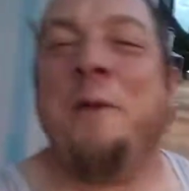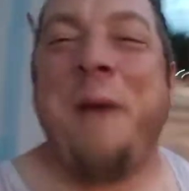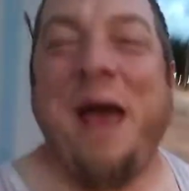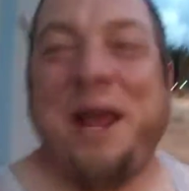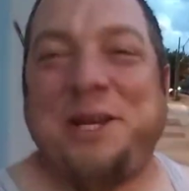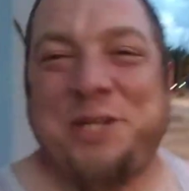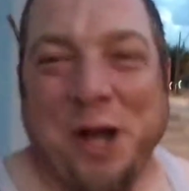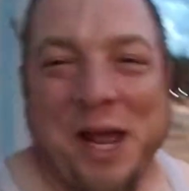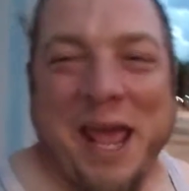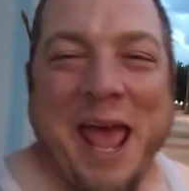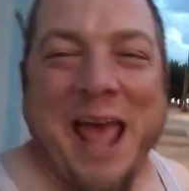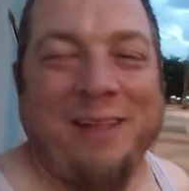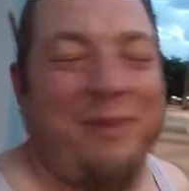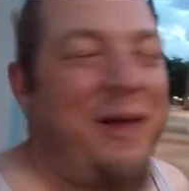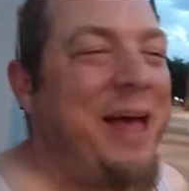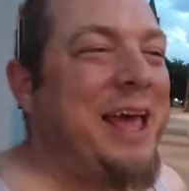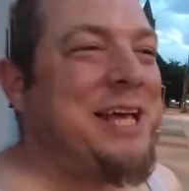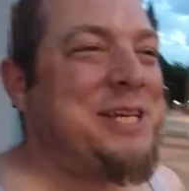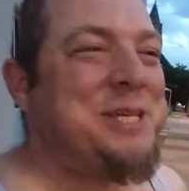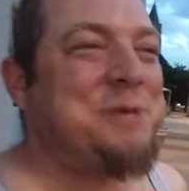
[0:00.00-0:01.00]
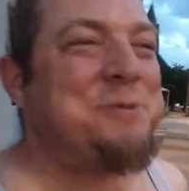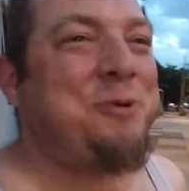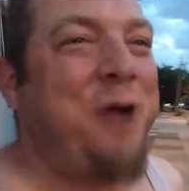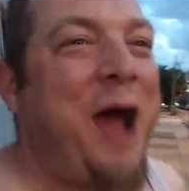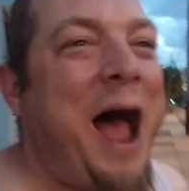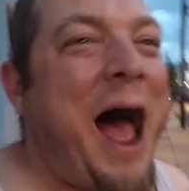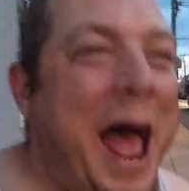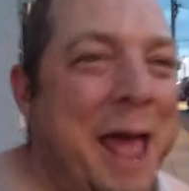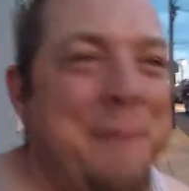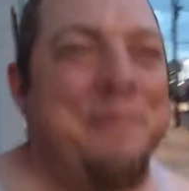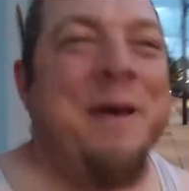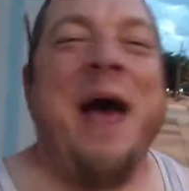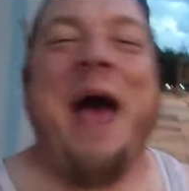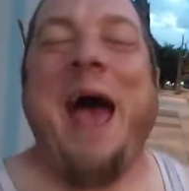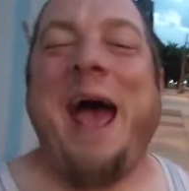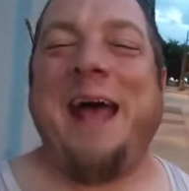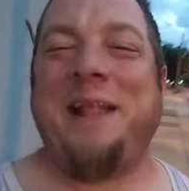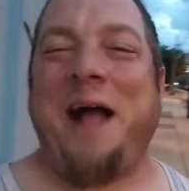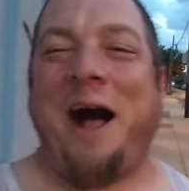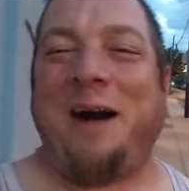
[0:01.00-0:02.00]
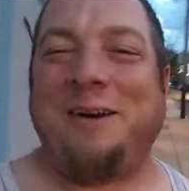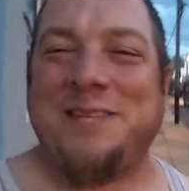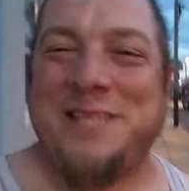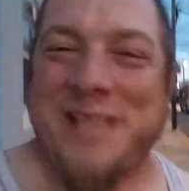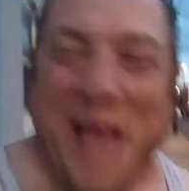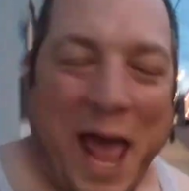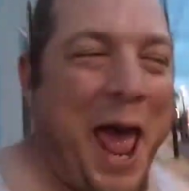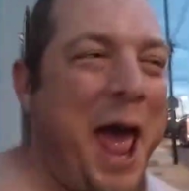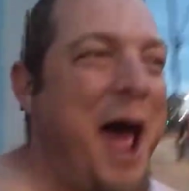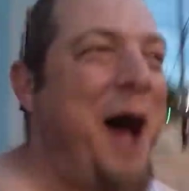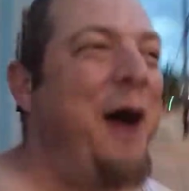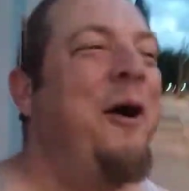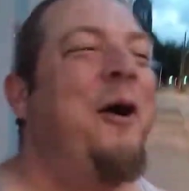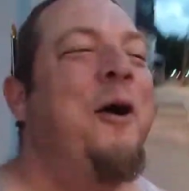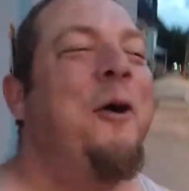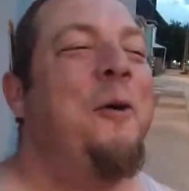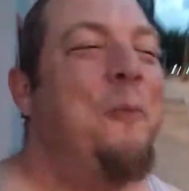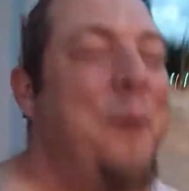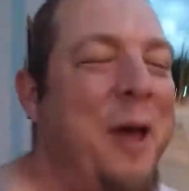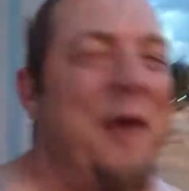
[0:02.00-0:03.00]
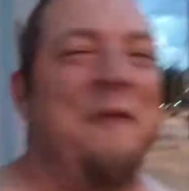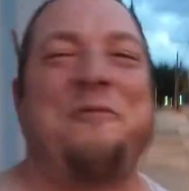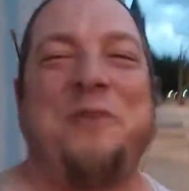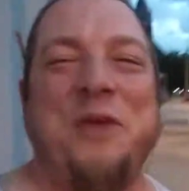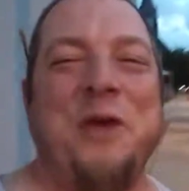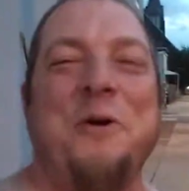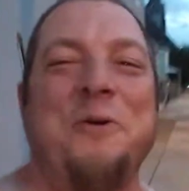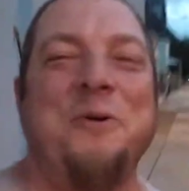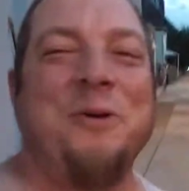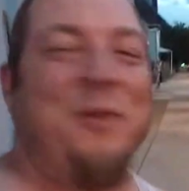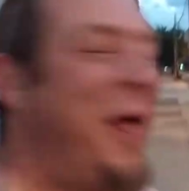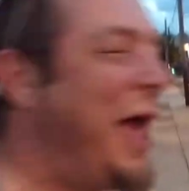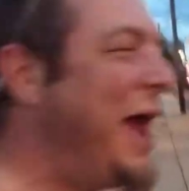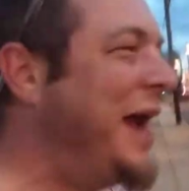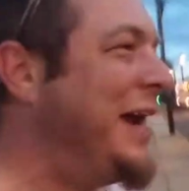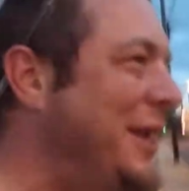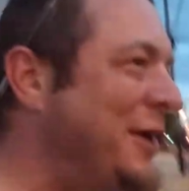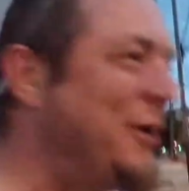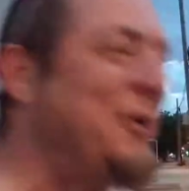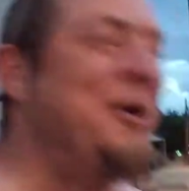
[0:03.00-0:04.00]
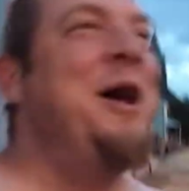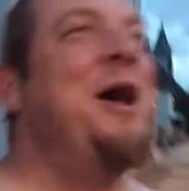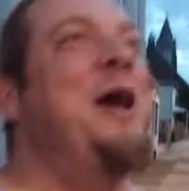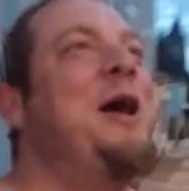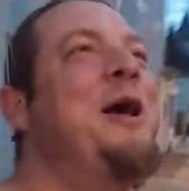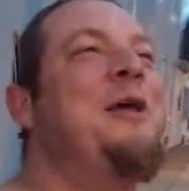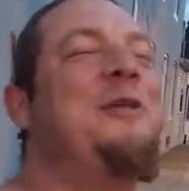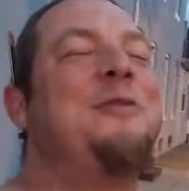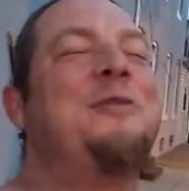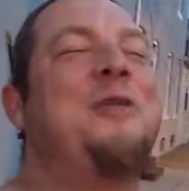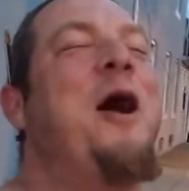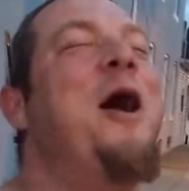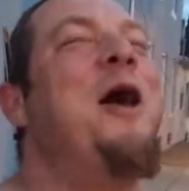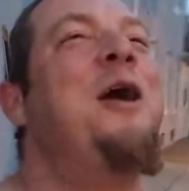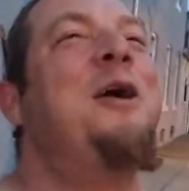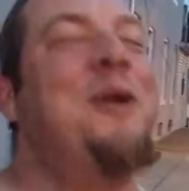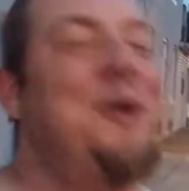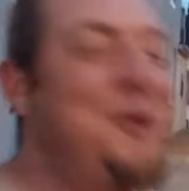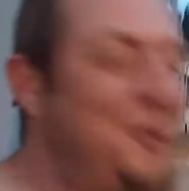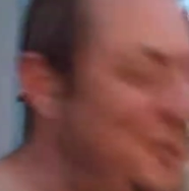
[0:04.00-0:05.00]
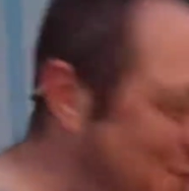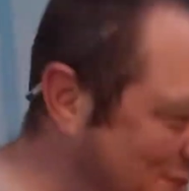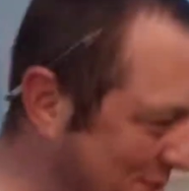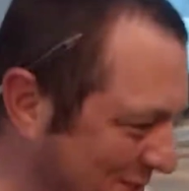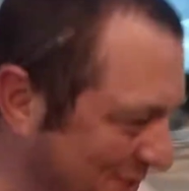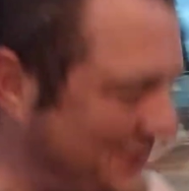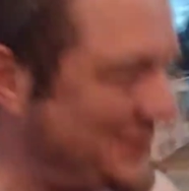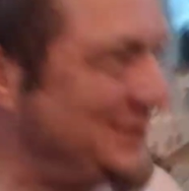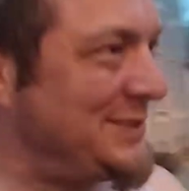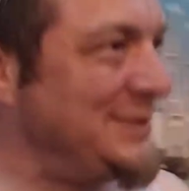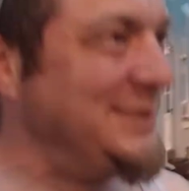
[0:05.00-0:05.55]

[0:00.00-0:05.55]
Make sure you hit like and subscribe, and I'll sail with you later. Toodles!